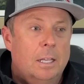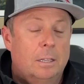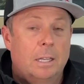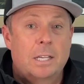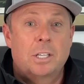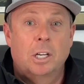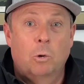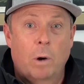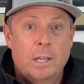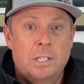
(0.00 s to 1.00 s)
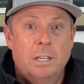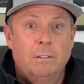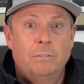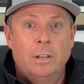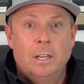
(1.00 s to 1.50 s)
less
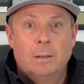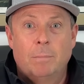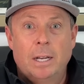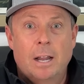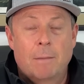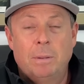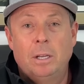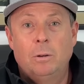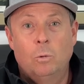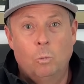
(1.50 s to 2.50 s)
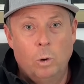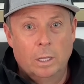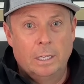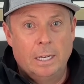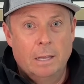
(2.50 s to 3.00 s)
aggressive, might not be
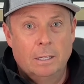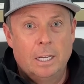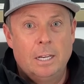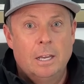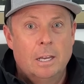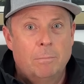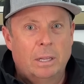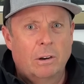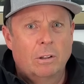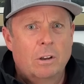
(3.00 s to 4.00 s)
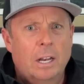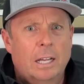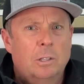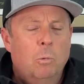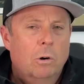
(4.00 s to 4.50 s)
willy nilly, but they're looking
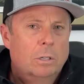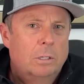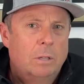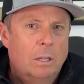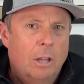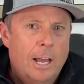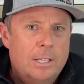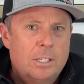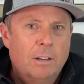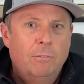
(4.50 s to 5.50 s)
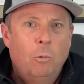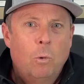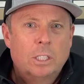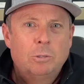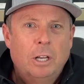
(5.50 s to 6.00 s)
at the world through the lens of
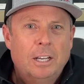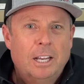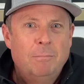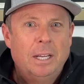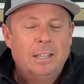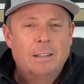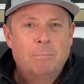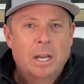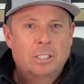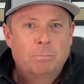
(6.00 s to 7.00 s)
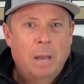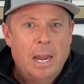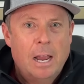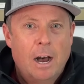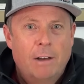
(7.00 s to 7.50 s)
what's going to give me the best
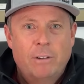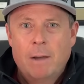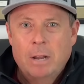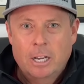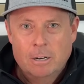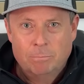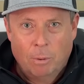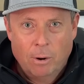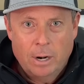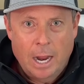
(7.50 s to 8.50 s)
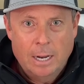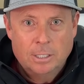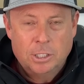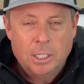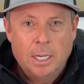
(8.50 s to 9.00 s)
payoff. I'm not going to burn
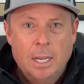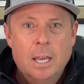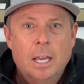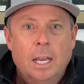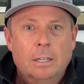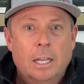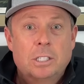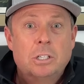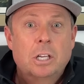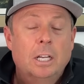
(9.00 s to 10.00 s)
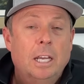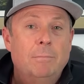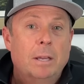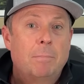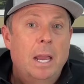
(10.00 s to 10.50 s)
energy unless it's going to give
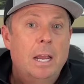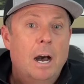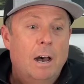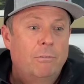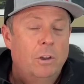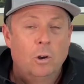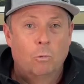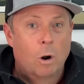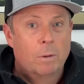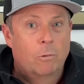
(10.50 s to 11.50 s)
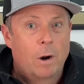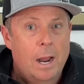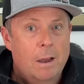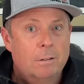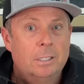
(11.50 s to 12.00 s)
me a payoff. Roaming
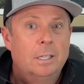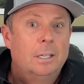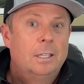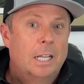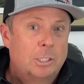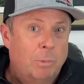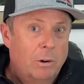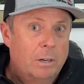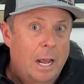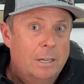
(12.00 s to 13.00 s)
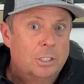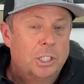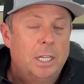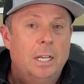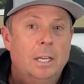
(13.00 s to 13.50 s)
around that's burning
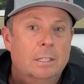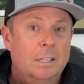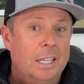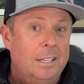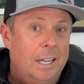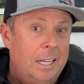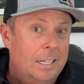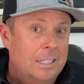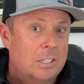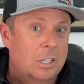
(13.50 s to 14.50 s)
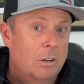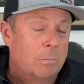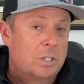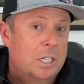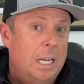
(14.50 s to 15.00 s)
energy. Le- eating these little
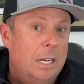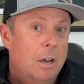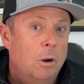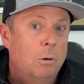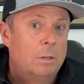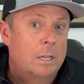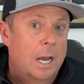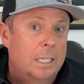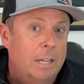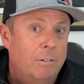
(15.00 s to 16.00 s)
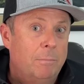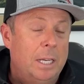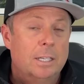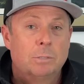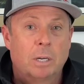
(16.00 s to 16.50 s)
mosquito not giving
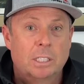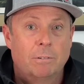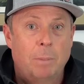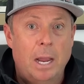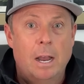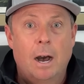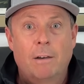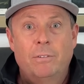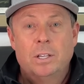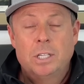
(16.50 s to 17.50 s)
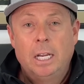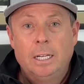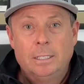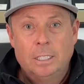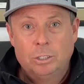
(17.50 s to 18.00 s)
me as much of a payoff as
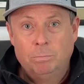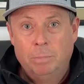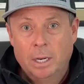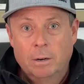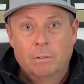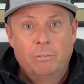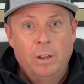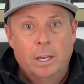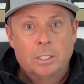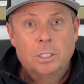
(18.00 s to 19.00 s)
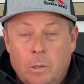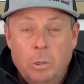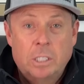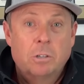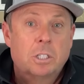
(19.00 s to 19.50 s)
eating these bigger fish. The
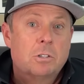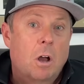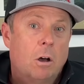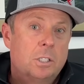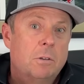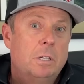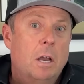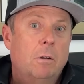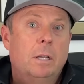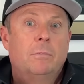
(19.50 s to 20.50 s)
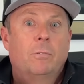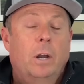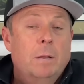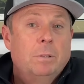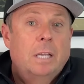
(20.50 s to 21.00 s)
researchers also noted for
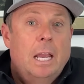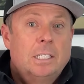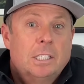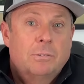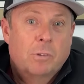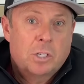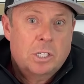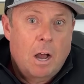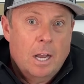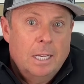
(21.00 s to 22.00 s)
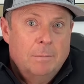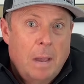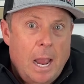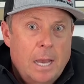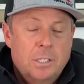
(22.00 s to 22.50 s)
implications for stocking
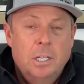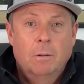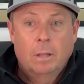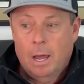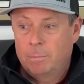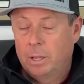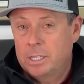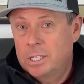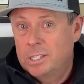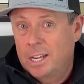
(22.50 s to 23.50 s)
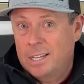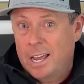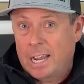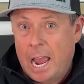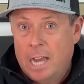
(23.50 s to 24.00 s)
bass. You know, a lot of places they
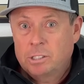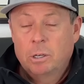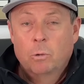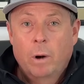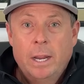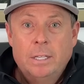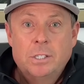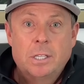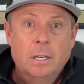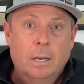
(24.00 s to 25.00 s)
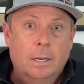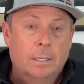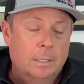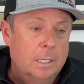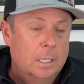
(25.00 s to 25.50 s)
take hatchery raised
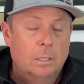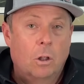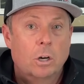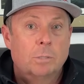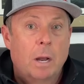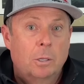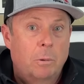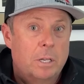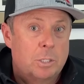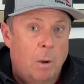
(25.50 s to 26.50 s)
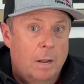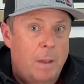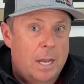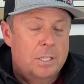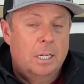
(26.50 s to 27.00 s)
uh, largemouth where they spawn
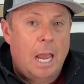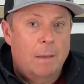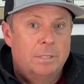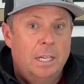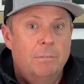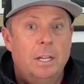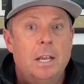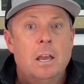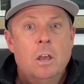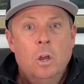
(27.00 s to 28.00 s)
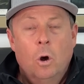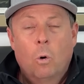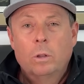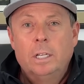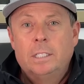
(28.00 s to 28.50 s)
bass in captivity,
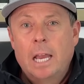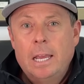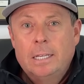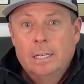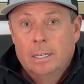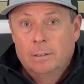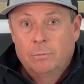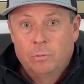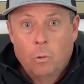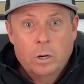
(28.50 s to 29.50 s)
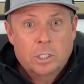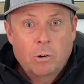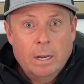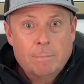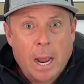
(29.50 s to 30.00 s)
or they take uh, Florida
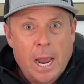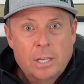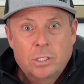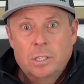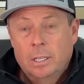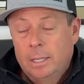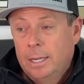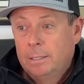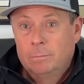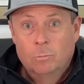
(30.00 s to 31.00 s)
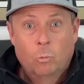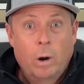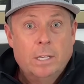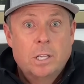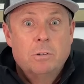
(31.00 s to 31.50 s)
strain bass and they
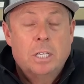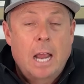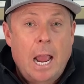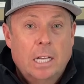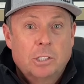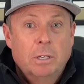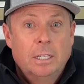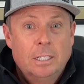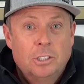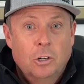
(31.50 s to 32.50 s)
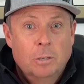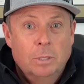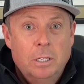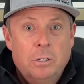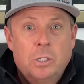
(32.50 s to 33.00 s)
raise those in a hatchery and then turn them
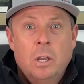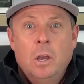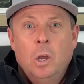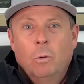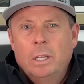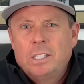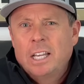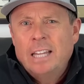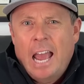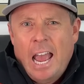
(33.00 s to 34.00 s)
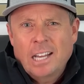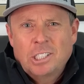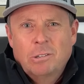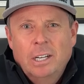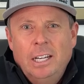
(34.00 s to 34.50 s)
loose. Well, they said in the
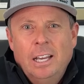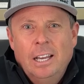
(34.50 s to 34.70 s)
hatchery